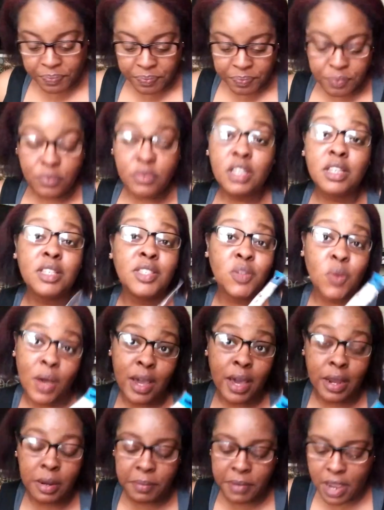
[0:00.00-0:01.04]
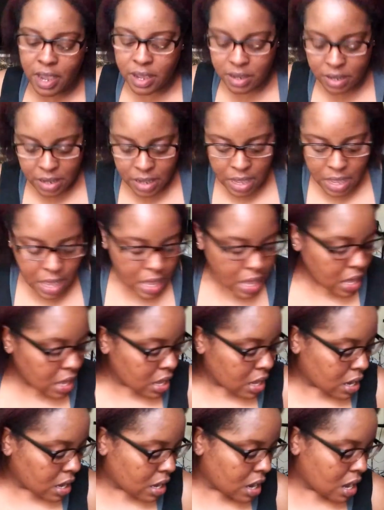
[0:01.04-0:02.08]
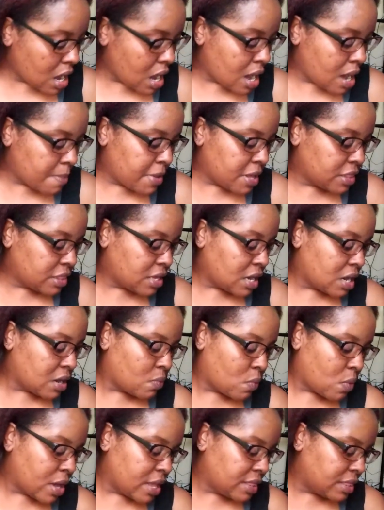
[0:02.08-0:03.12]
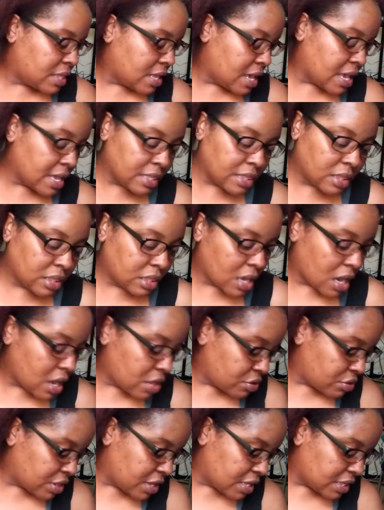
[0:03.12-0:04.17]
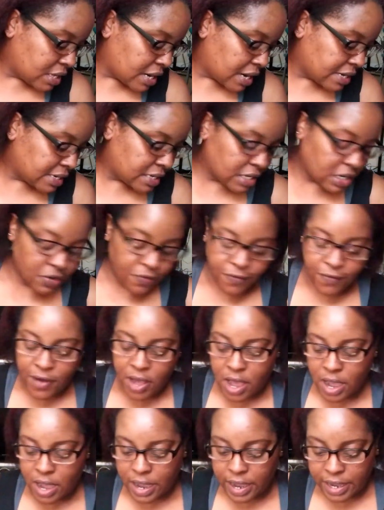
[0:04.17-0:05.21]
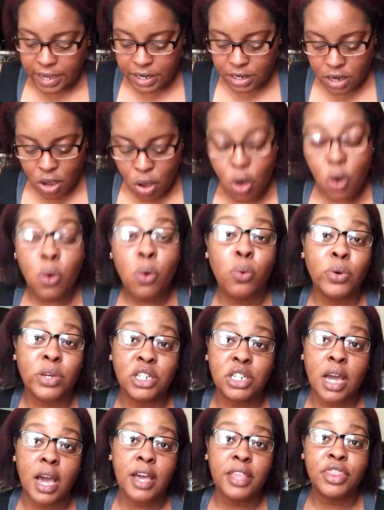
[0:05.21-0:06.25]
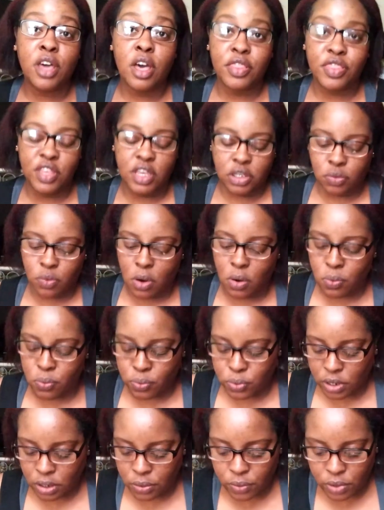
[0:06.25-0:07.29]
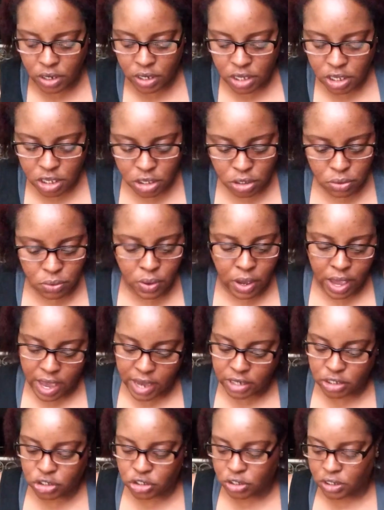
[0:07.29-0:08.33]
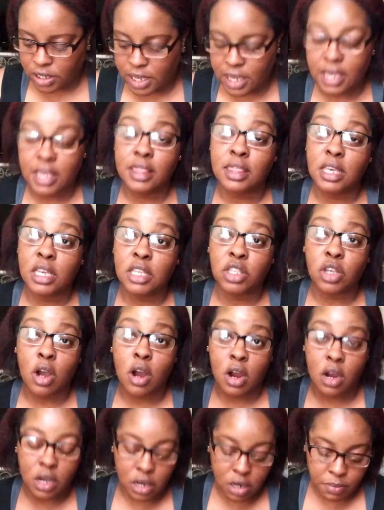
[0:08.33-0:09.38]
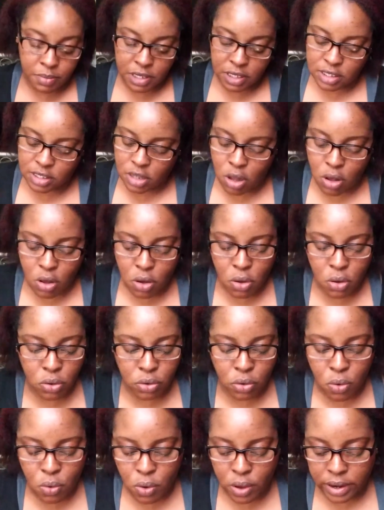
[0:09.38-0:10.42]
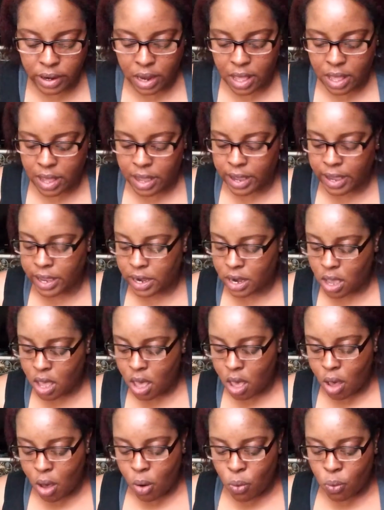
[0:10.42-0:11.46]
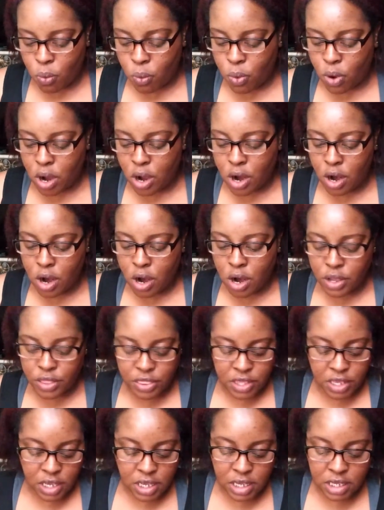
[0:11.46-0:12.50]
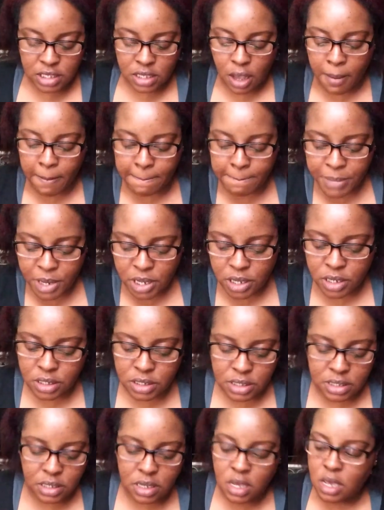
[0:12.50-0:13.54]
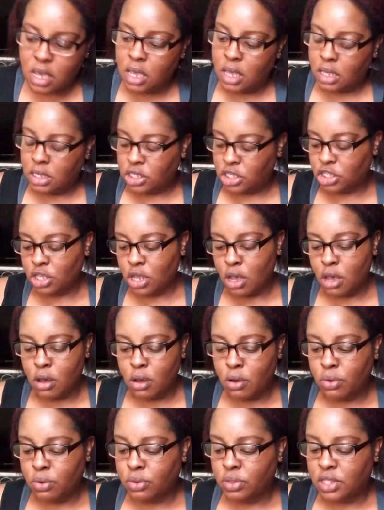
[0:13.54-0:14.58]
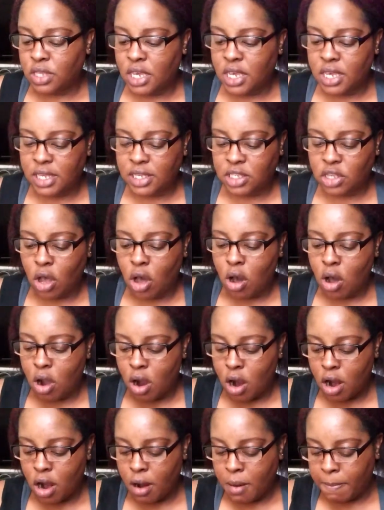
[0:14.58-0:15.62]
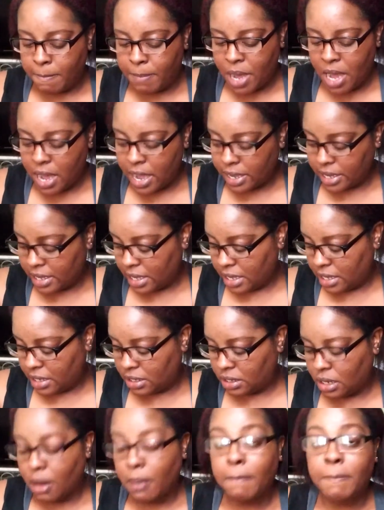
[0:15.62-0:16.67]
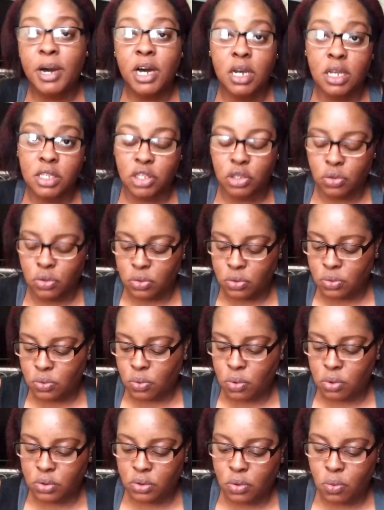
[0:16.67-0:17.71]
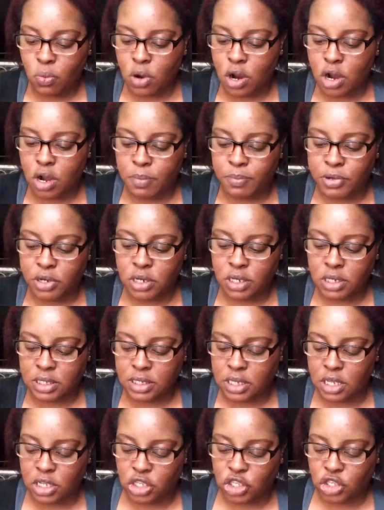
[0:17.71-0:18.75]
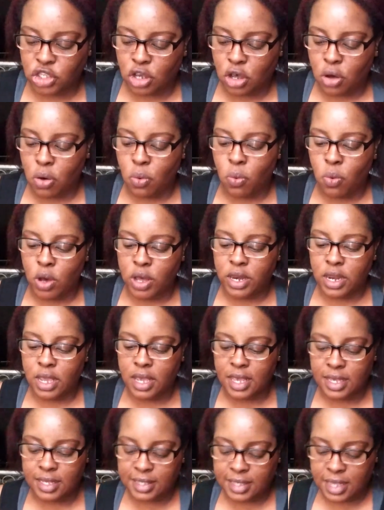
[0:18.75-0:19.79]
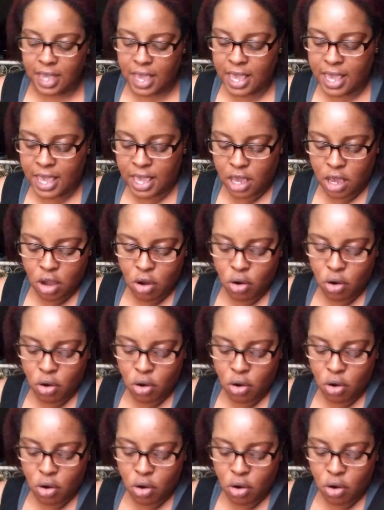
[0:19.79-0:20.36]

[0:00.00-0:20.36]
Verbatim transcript: So I got him that. Um, the one thing, the other thing that I did find, which I thought these were really, really cute actually, and these are going to be sold online, were these books. So these are pocket puzzle workbooks. And so one is a